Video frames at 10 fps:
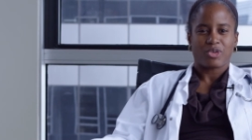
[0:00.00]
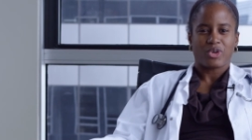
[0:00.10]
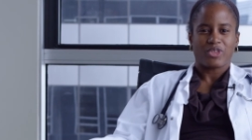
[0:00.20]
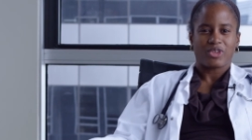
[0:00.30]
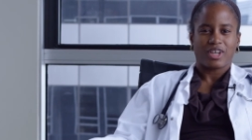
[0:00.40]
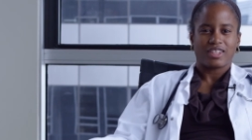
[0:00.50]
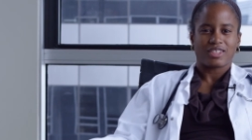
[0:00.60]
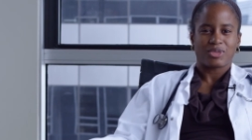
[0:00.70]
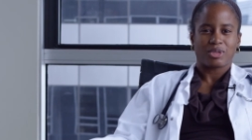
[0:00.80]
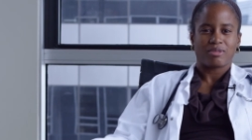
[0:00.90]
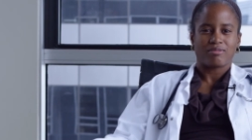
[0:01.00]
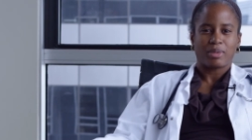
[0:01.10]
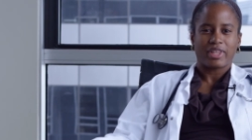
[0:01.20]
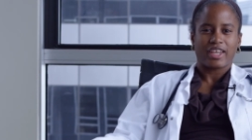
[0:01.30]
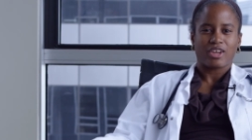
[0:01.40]
and whether or not this would
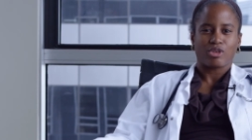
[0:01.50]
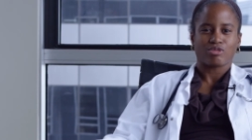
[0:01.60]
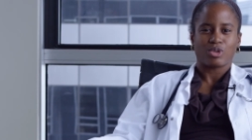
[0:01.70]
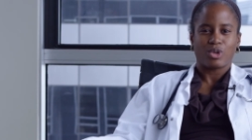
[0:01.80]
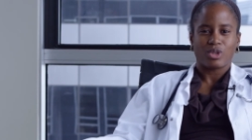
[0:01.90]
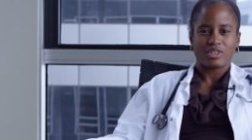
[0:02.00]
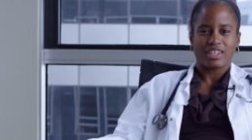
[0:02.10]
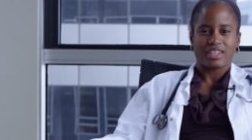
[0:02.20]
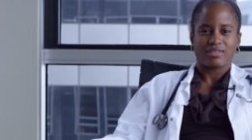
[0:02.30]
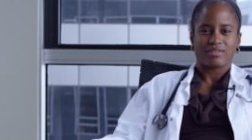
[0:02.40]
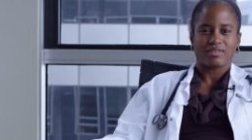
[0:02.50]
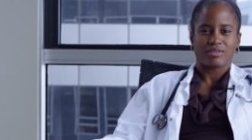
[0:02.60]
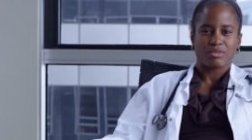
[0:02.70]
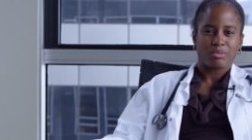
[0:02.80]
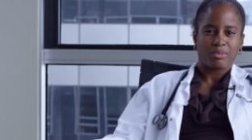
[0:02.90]
play a role
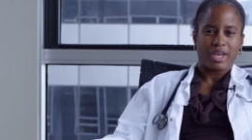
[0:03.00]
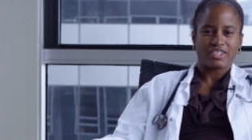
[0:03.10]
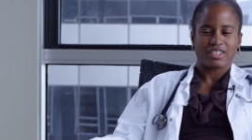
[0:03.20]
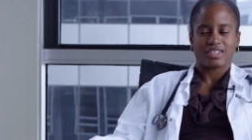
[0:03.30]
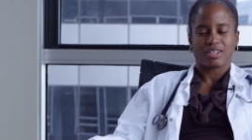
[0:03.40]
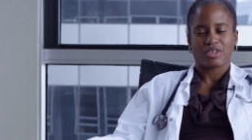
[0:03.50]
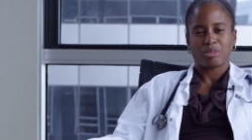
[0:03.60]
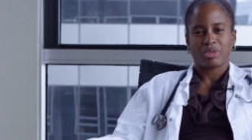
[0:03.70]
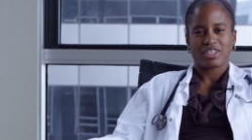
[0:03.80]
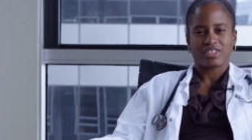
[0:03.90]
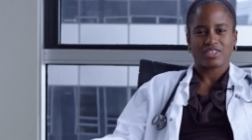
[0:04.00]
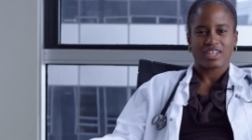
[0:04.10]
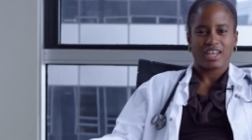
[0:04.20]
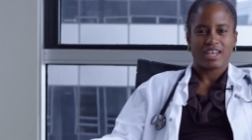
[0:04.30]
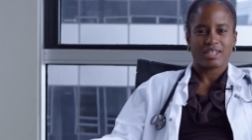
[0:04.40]
in matching in a good place or
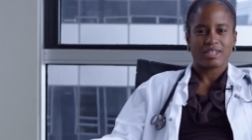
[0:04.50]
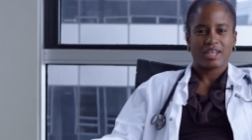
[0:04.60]
not.